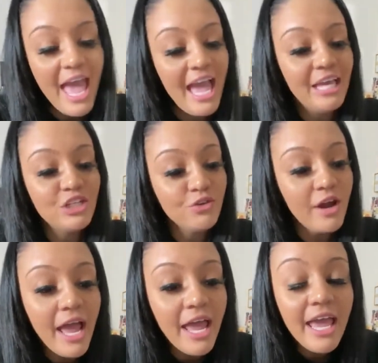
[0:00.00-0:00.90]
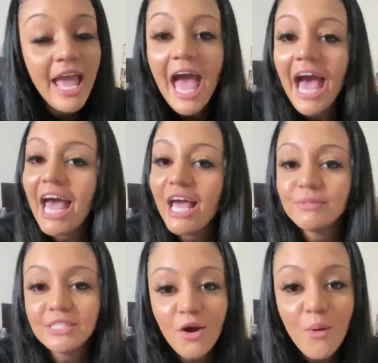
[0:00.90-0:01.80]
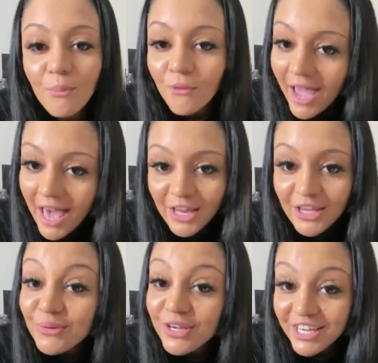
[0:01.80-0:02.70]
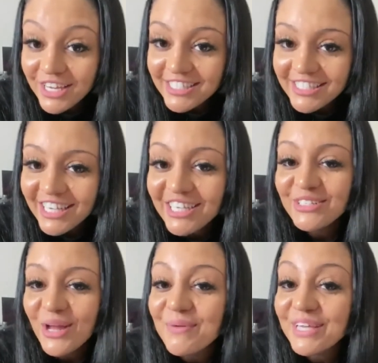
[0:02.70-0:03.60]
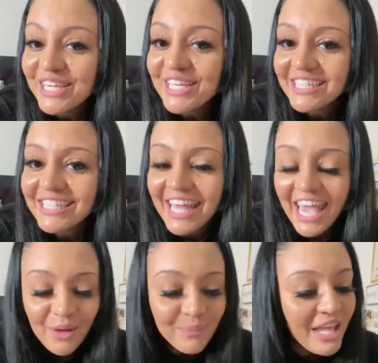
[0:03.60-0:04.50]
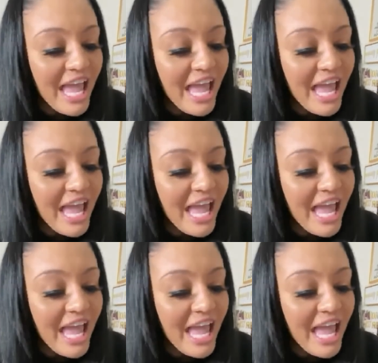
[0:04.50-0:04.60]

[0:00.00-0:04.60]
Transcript: And Trey, I am so proud of you, cousin, because you know we cousins now.